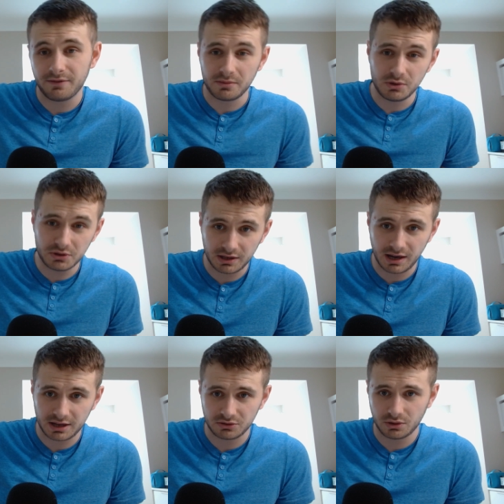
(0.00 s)
from using the
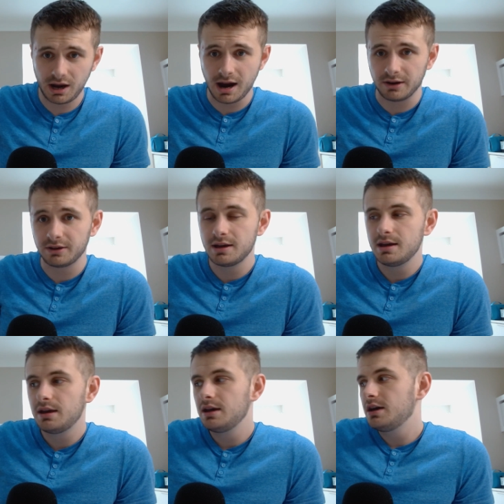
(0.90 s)
Nexo card.
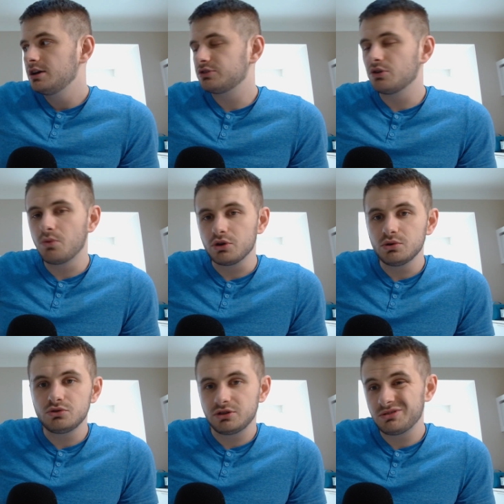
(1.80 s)
So what you
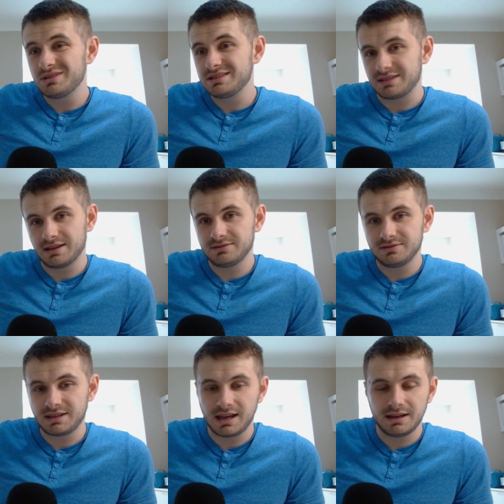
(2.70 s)
would do is then
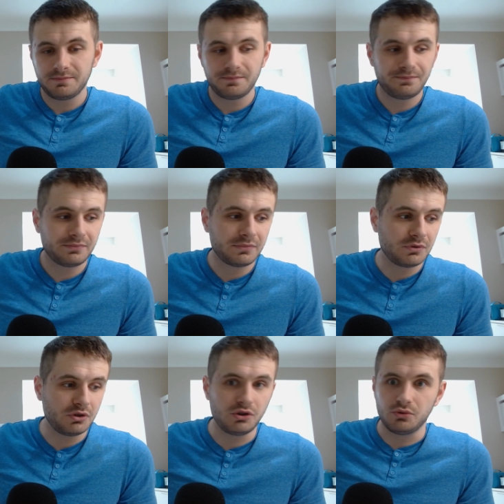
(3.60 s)
say
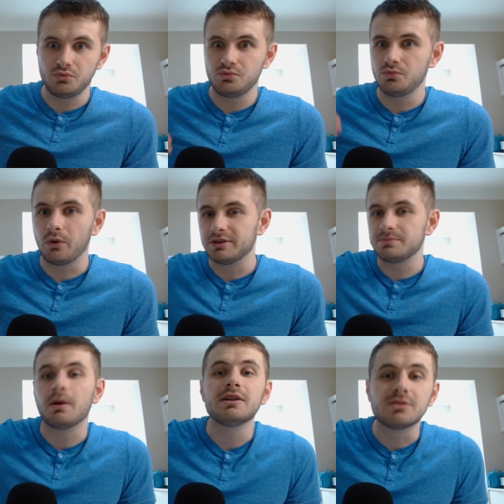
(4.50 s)
you wanted to
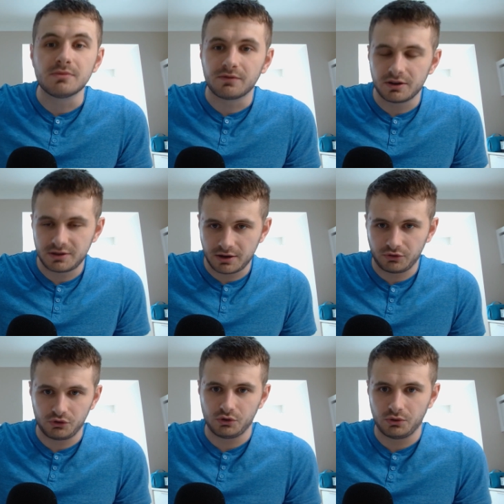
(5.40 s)
buy something for
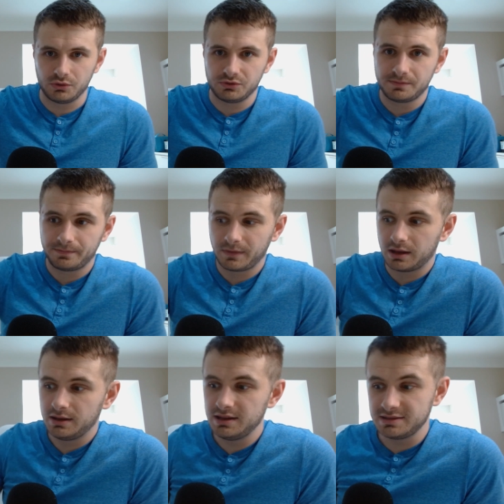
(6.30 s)
1,000 euros.
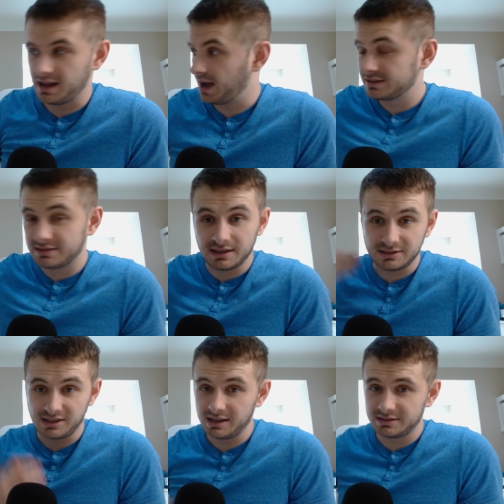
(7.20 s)
Is it acts the
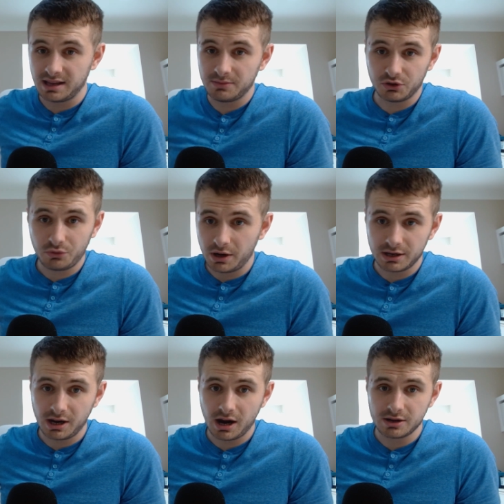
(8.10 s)
exact same as a
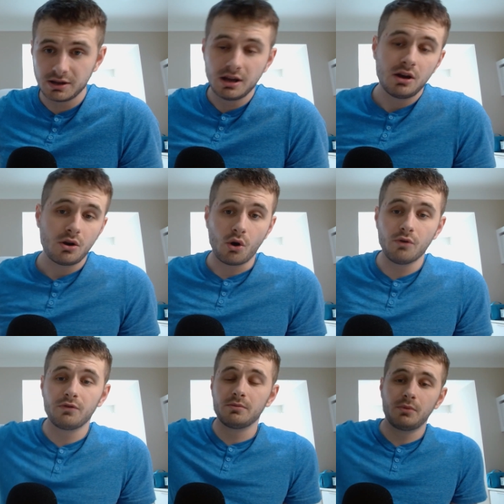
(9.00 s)
credit card?
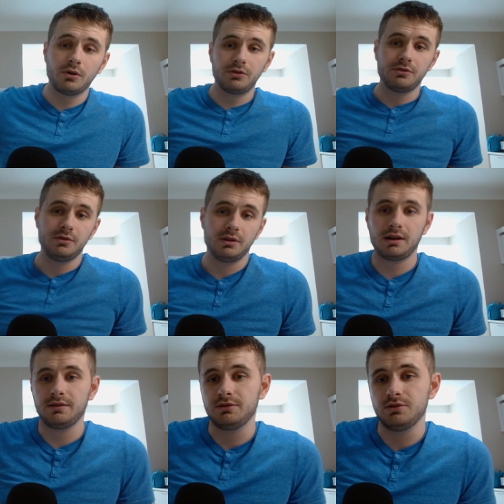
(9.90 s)
Over a month, you'll
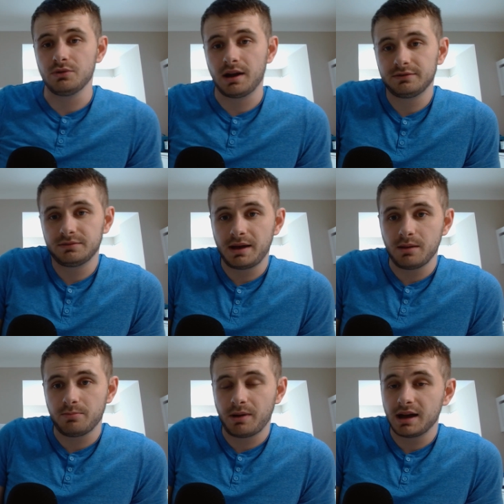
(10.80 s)
have to pay
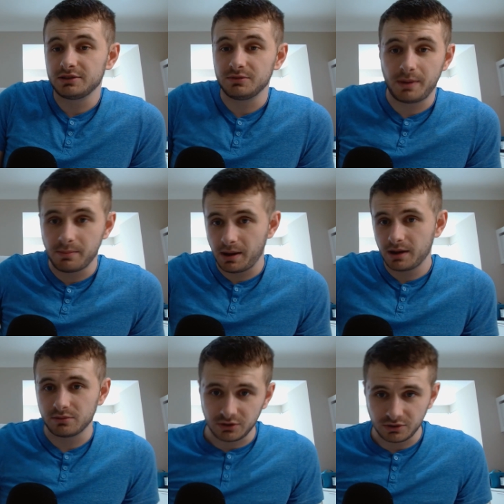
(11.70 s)
it back. You pay it
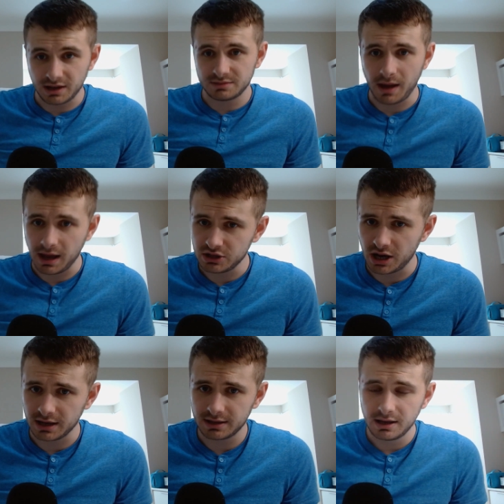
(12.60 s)
back with your next
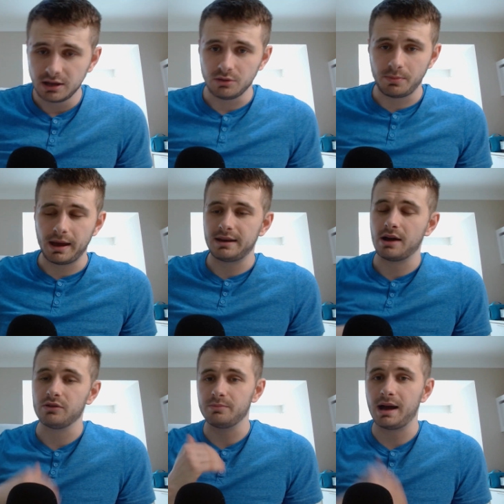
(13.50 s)
paycheck, pay
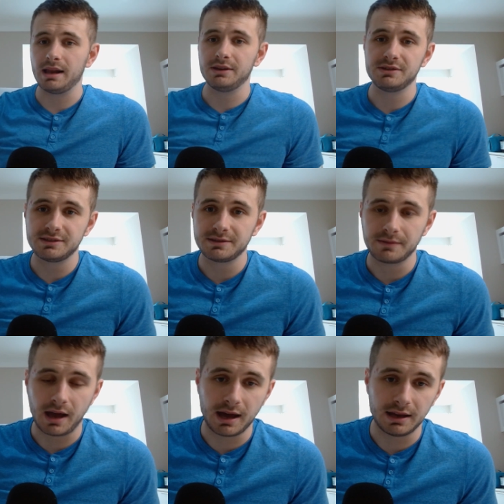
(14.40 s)
down the balance,
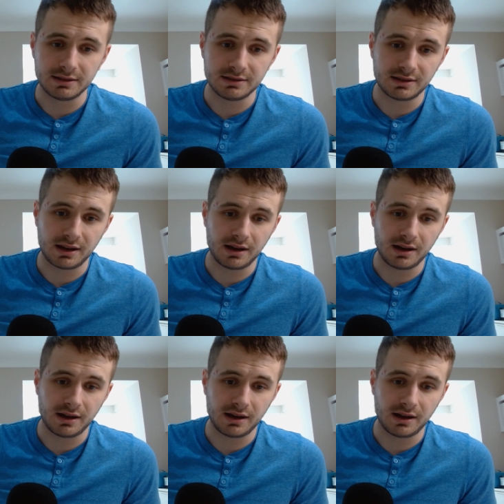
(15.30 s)
and